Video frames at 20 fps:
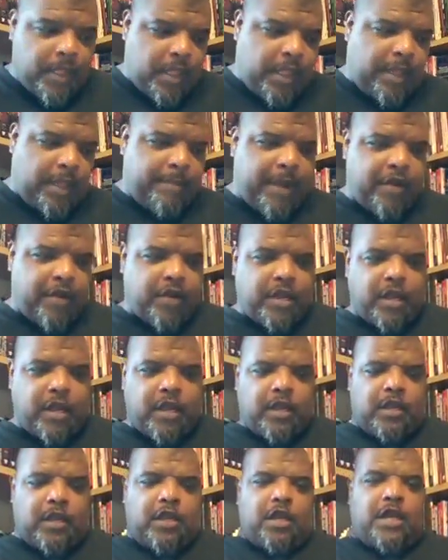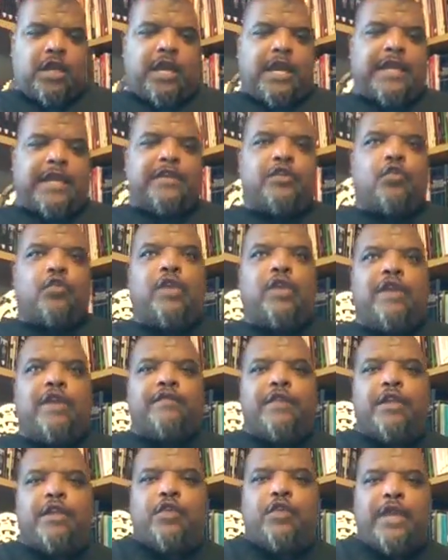America, and all over
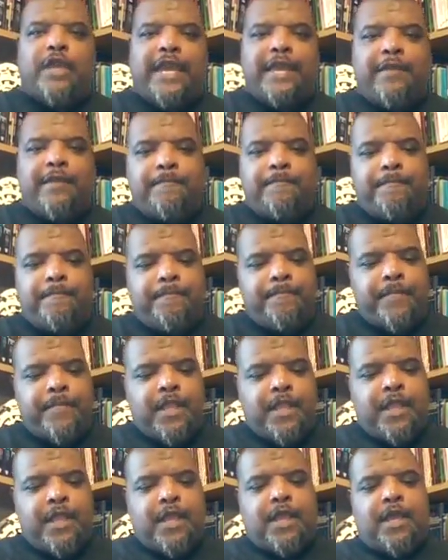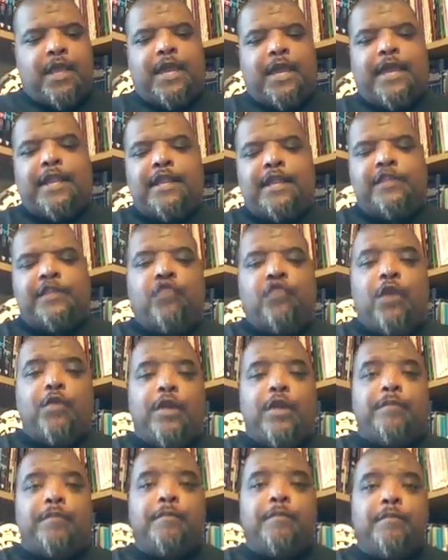the UK. And it's
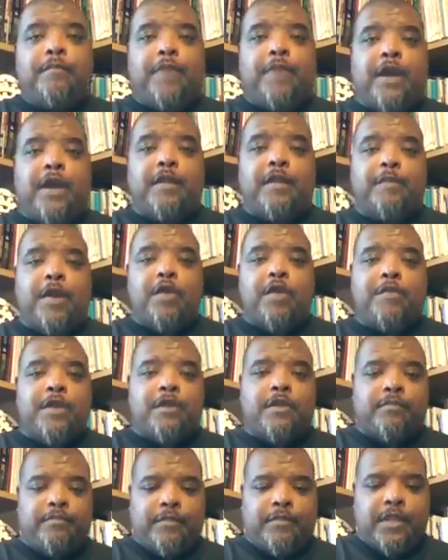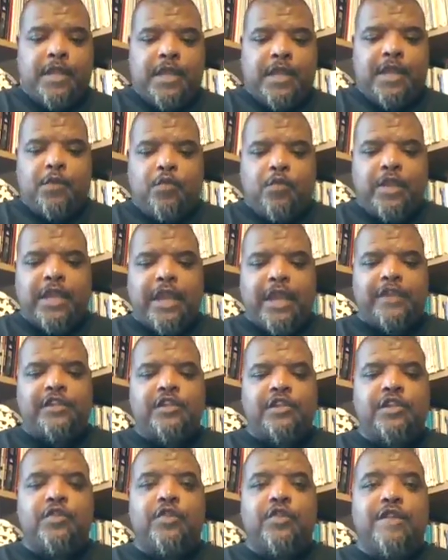growing by the moment. We're going to
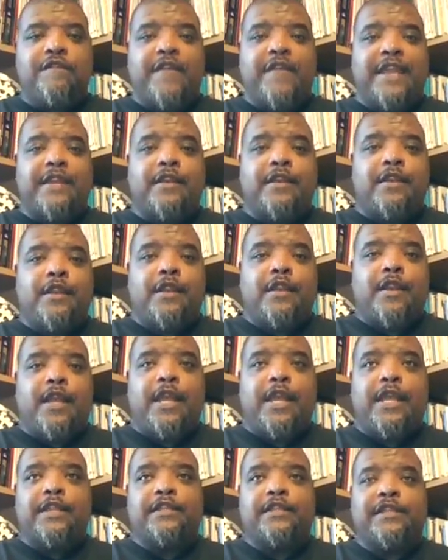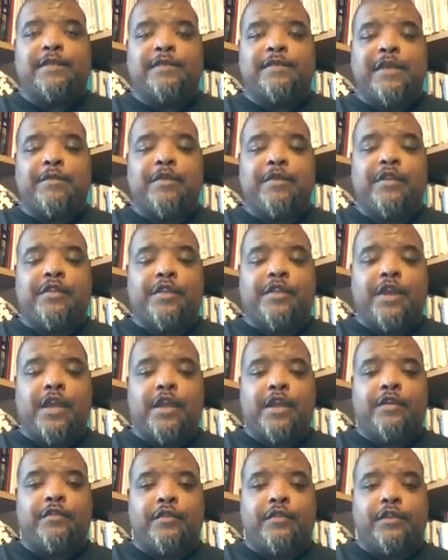do an event in September the
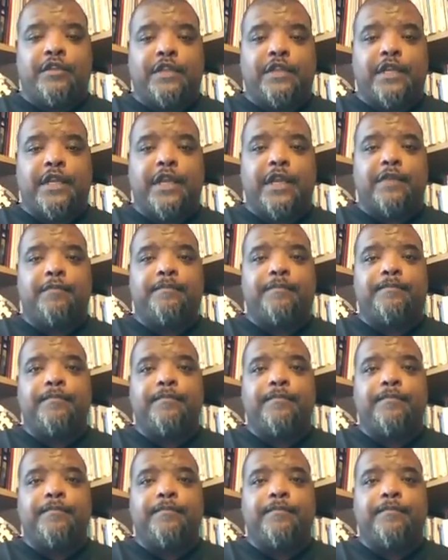30th on Sunday